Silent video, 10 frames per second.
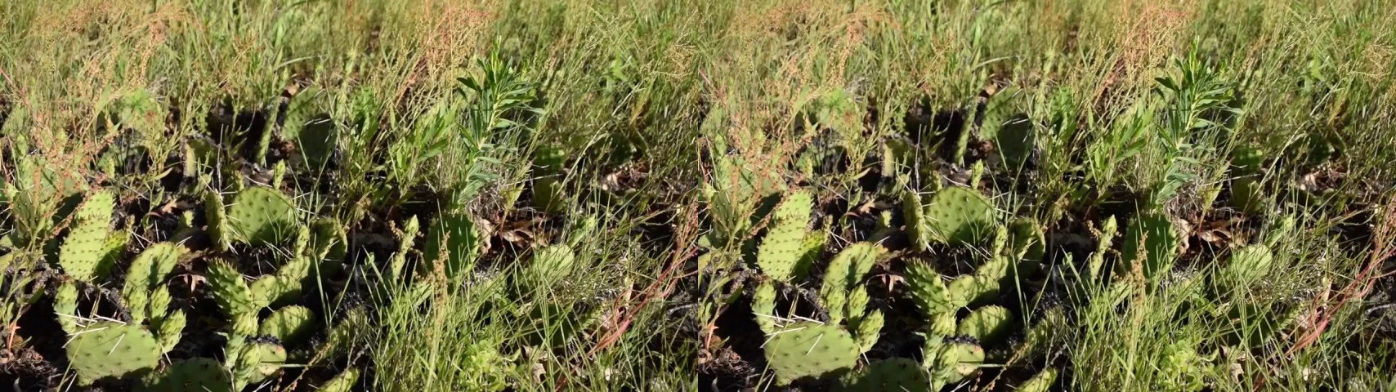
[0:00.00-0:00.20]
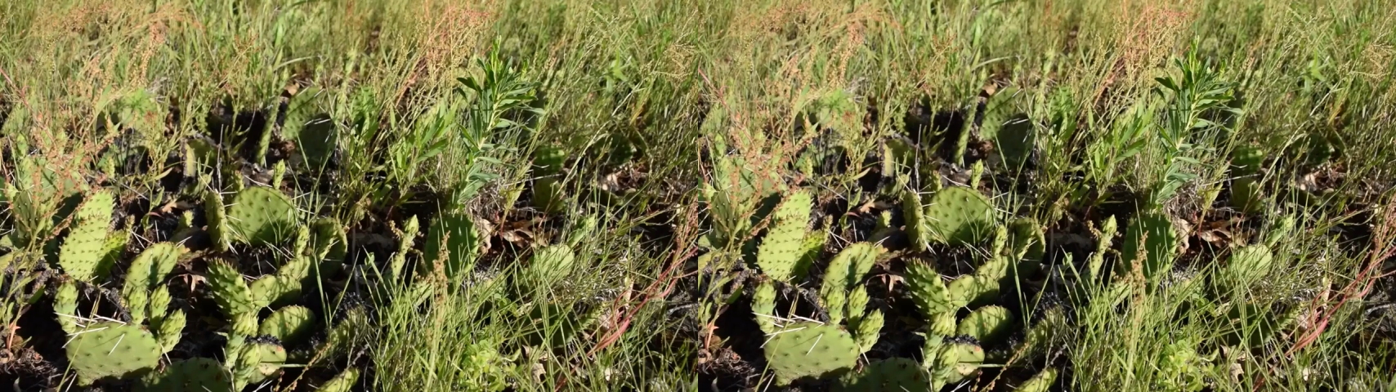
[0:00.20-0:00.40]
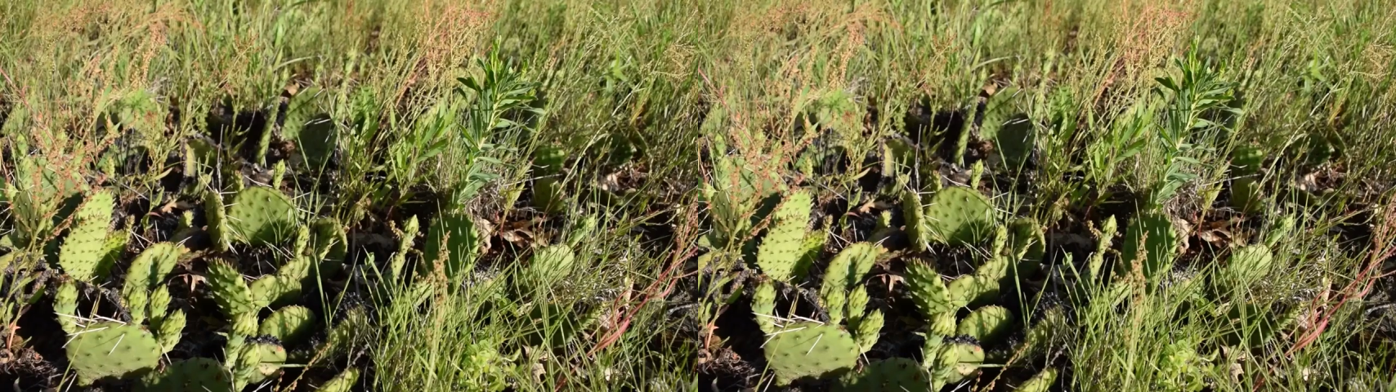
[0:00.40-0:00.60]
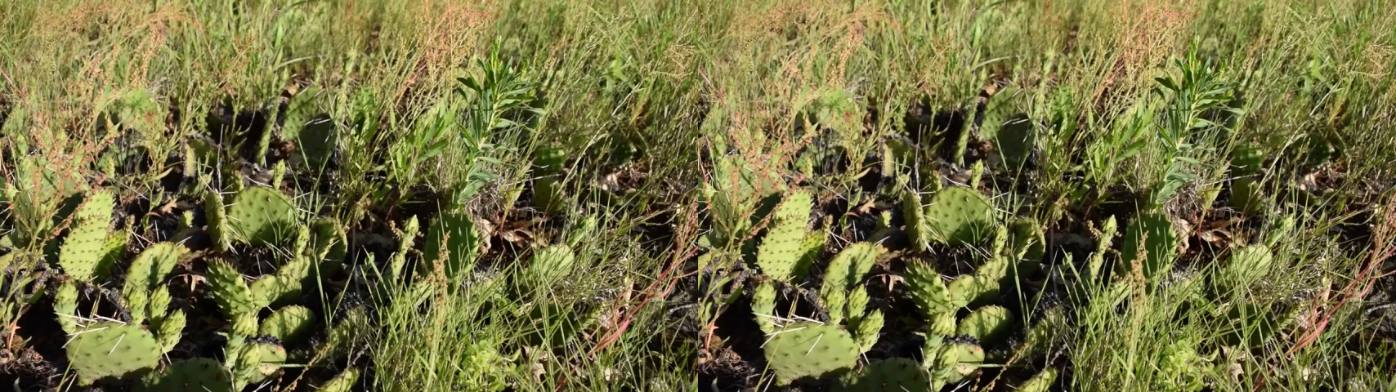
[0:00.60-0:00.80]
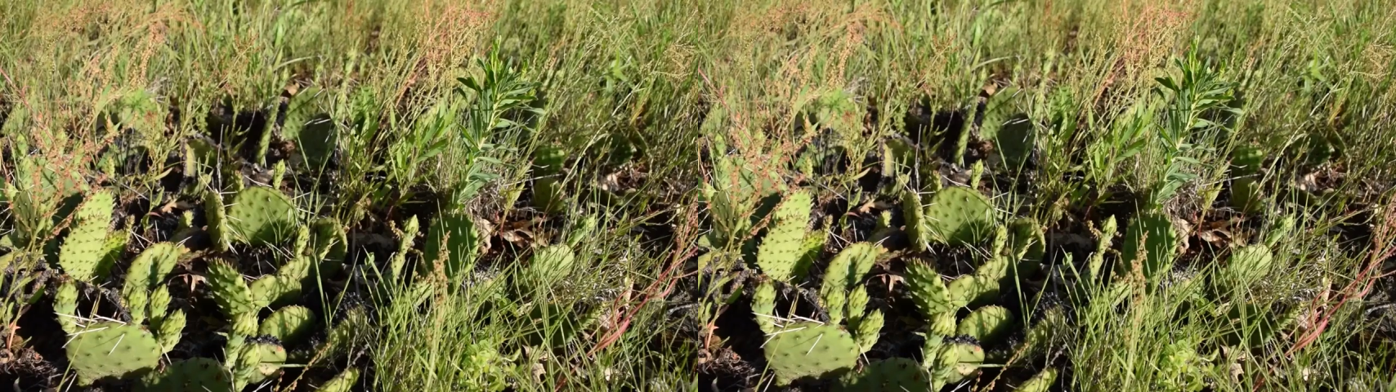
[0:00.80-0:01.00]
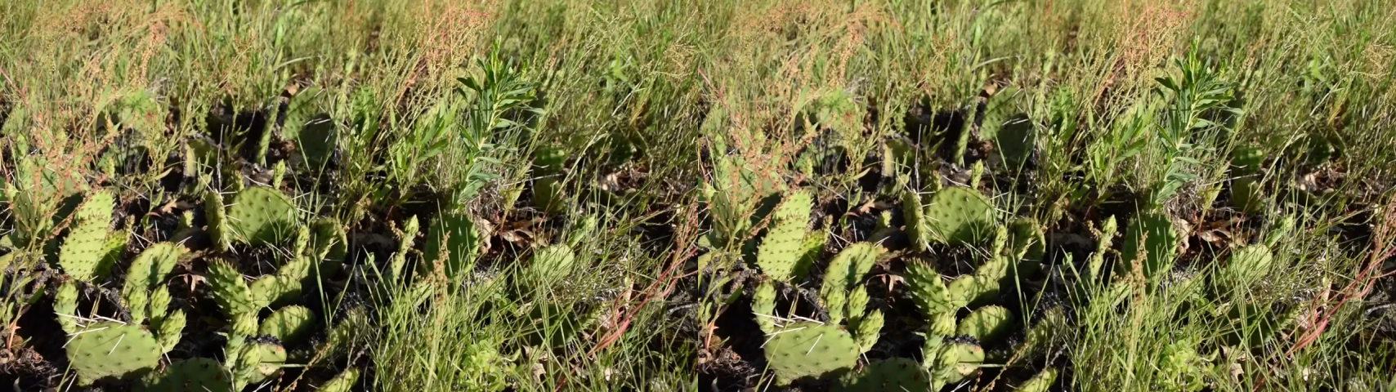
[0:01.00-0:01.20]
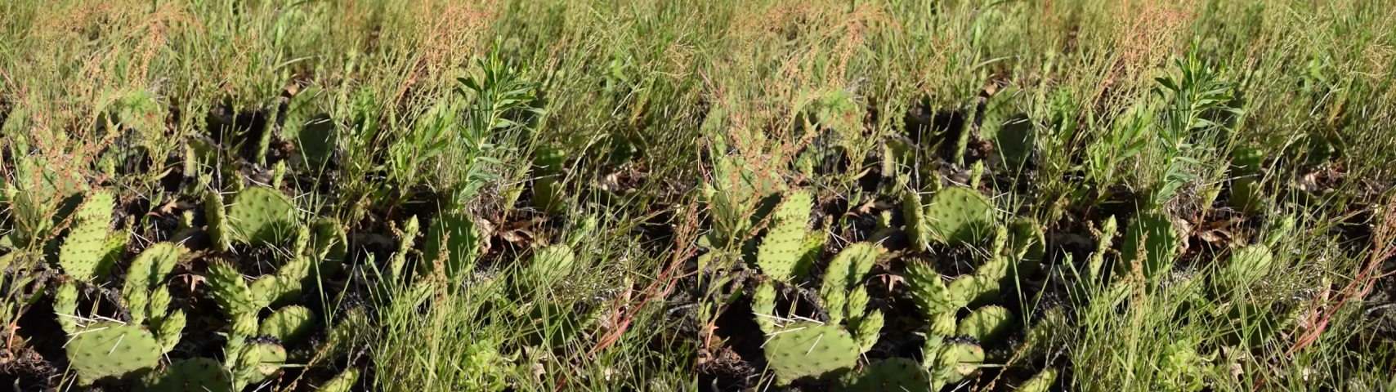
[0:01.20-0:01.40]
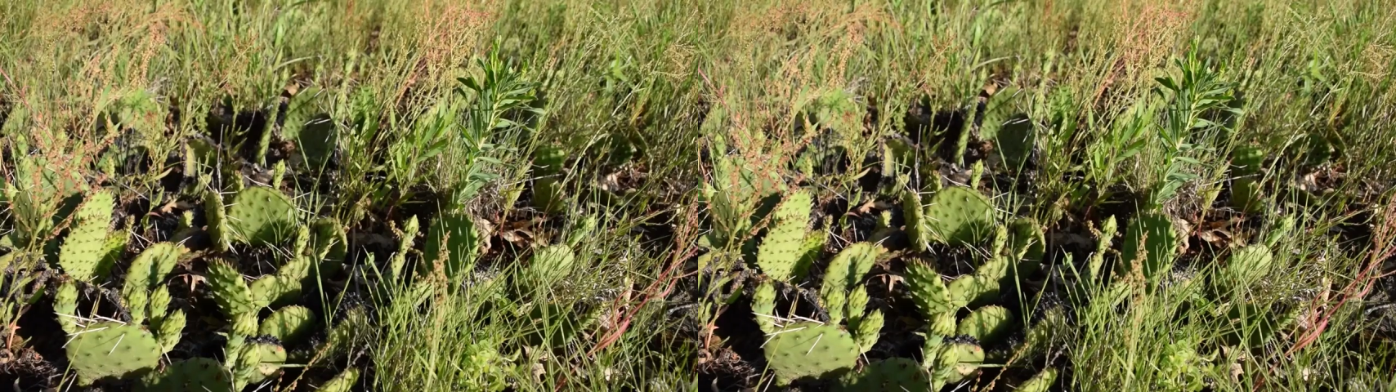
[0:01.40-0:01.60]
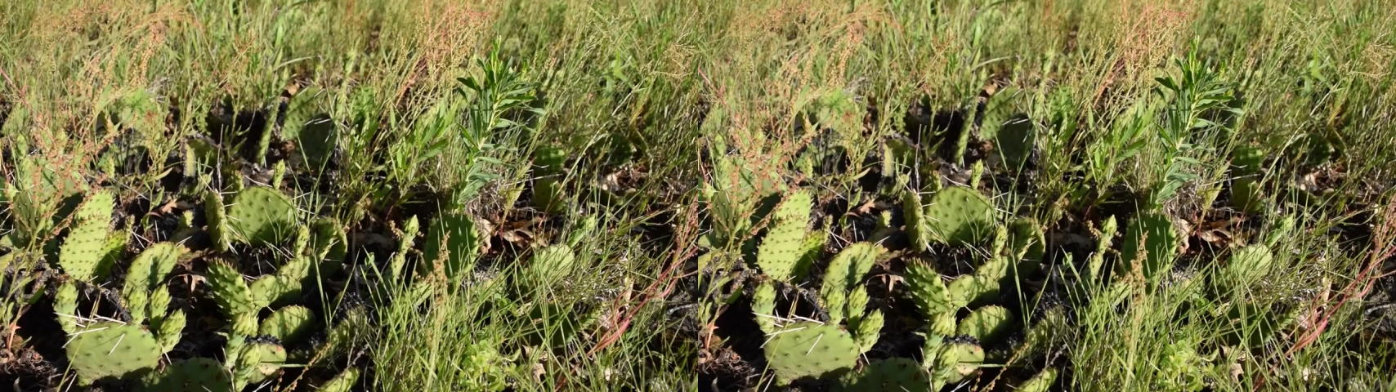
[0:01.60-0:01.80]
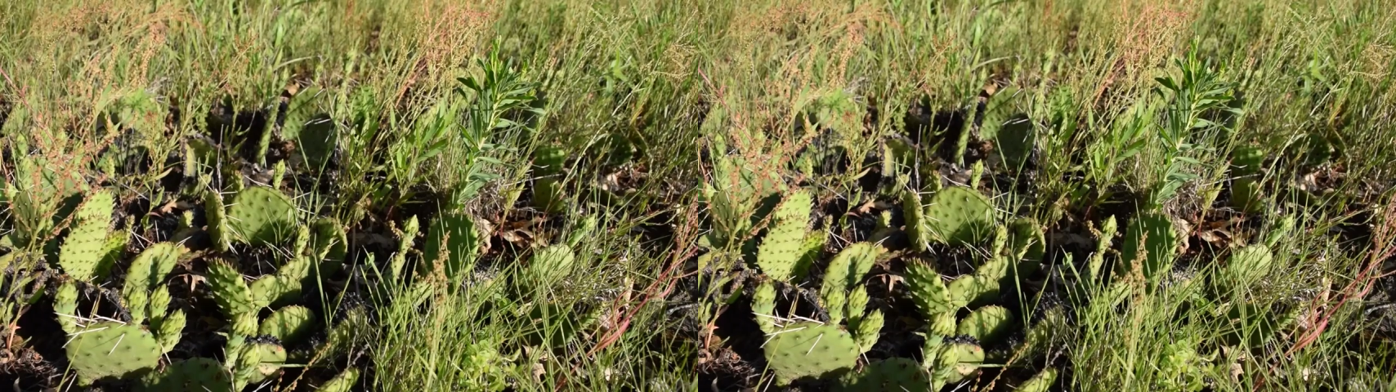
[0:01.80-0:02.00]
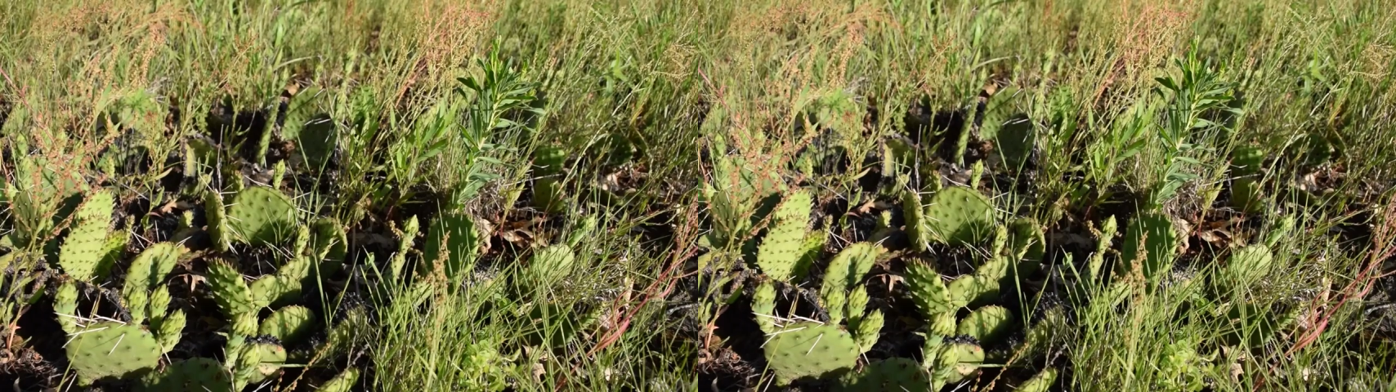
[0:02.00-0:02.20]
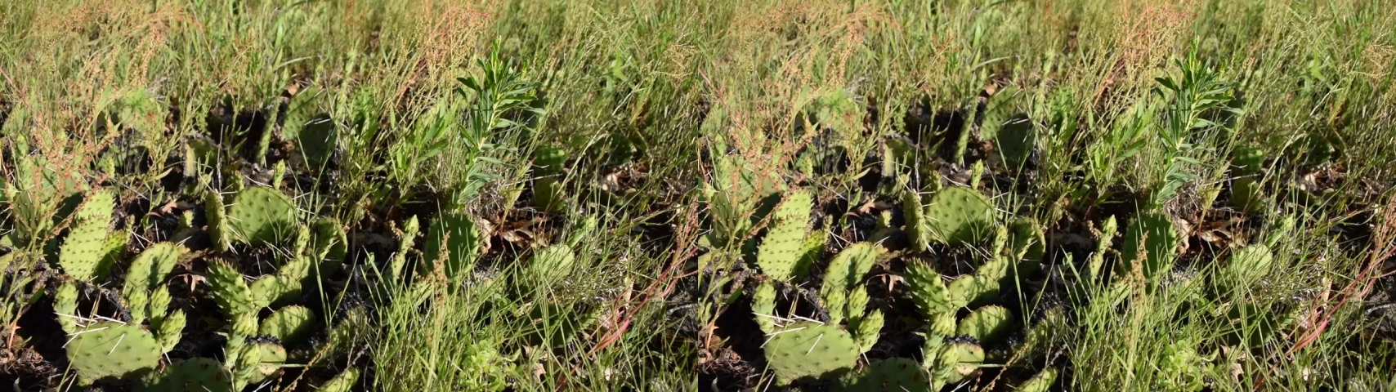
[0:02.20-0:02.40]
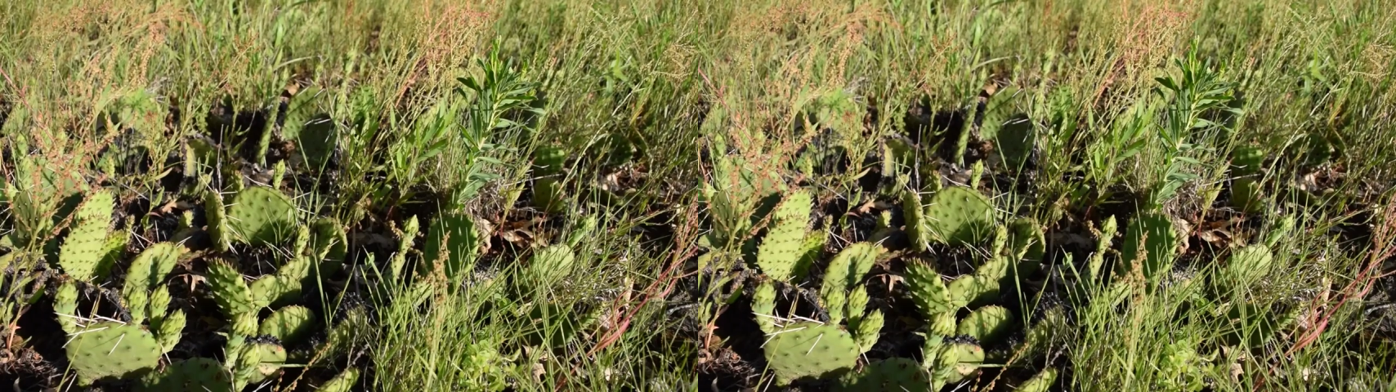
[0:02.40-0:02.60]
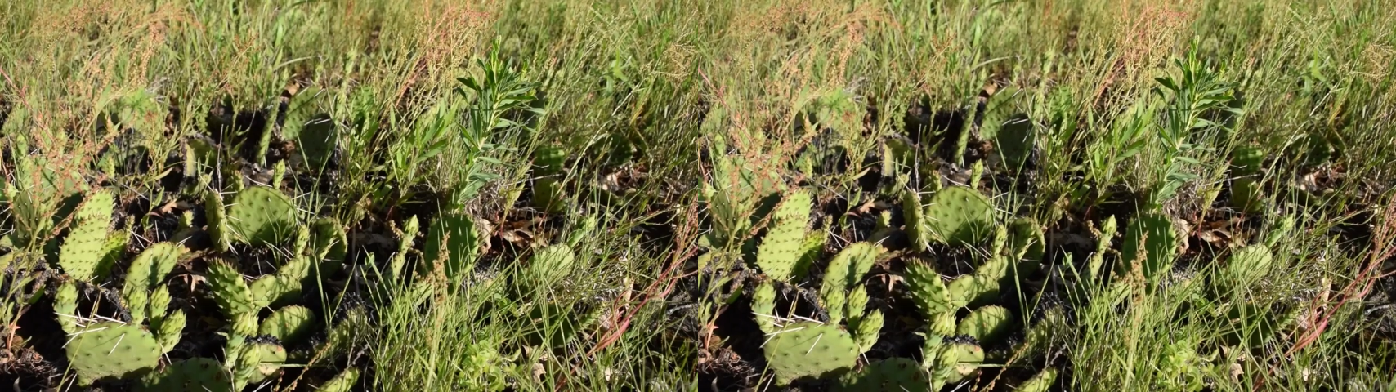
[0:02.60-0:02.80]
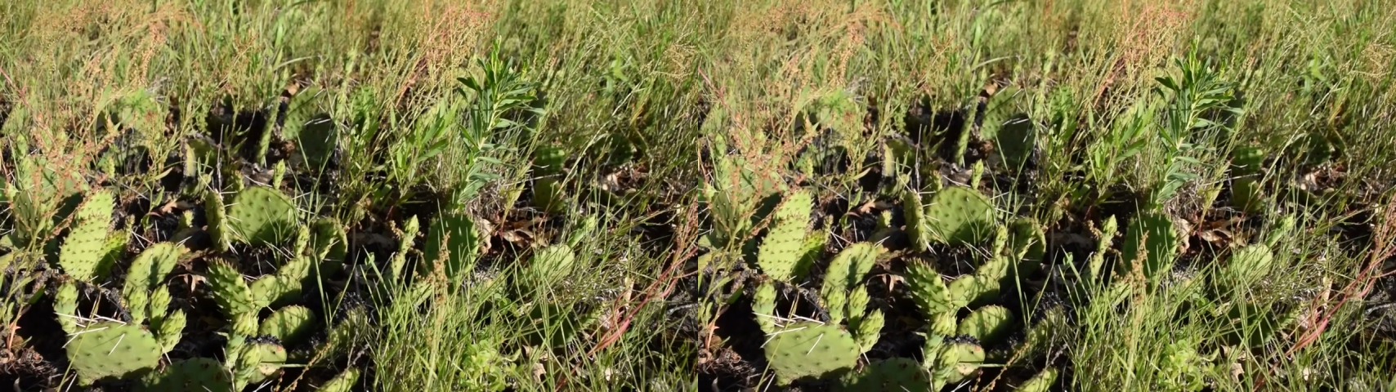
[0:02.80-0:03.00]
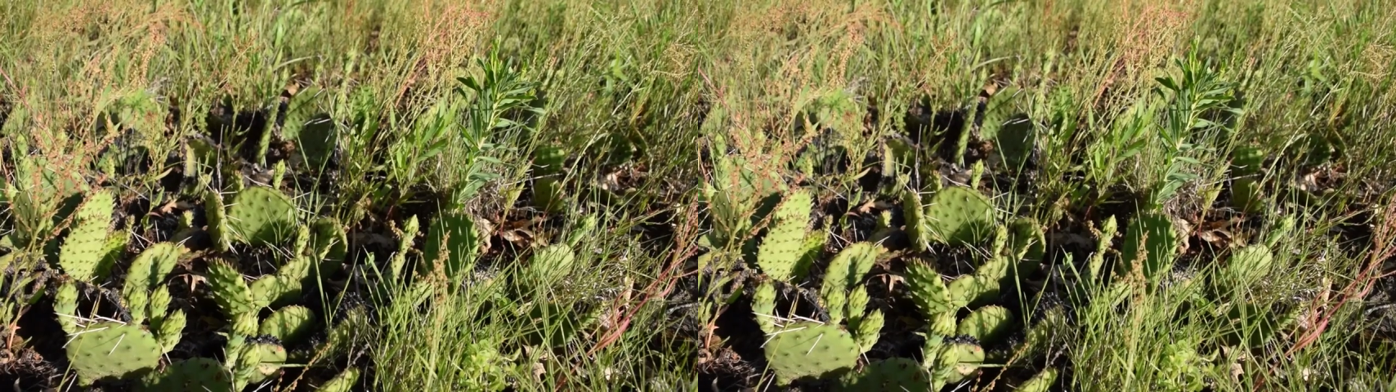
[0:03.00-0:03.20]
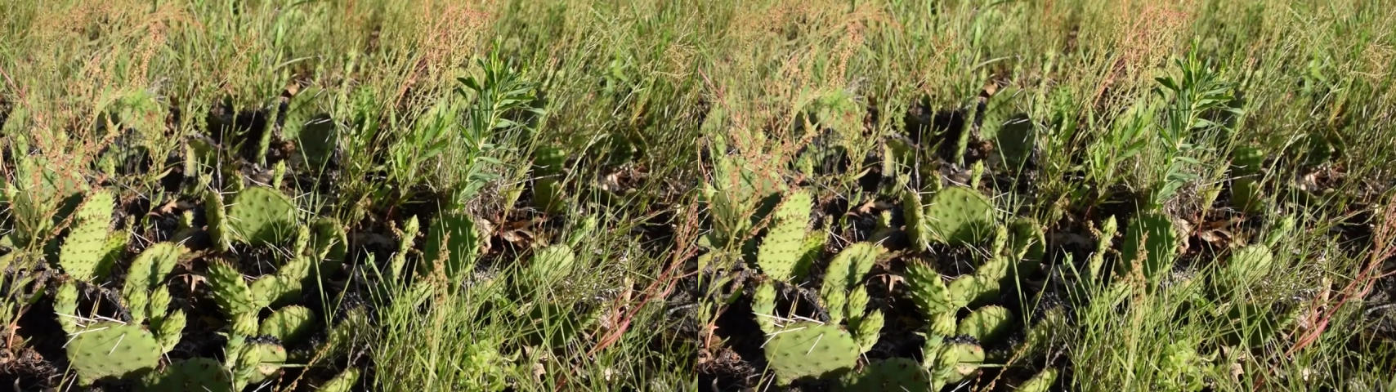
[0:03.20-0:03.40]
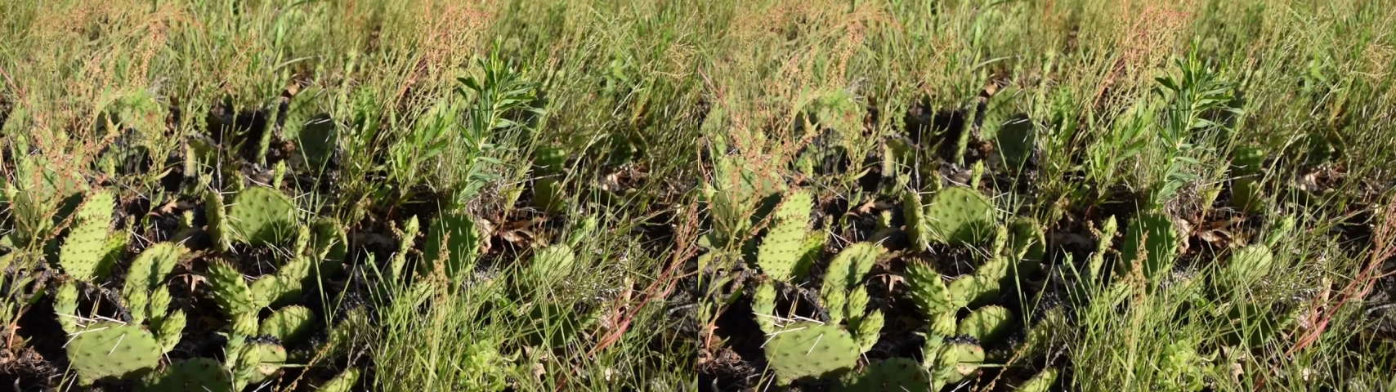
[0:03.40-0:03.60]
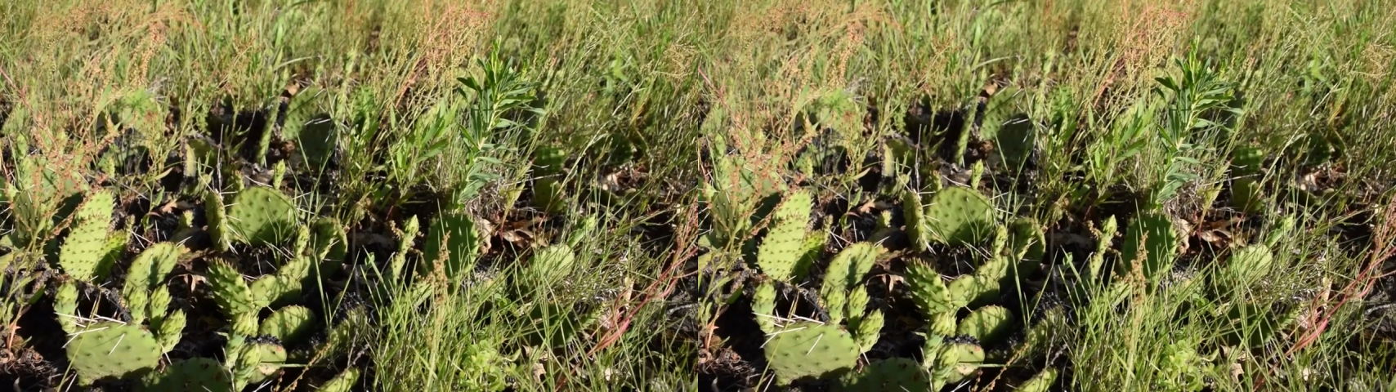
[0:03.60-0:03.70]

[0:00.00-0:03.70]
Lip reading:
(no speaker visible)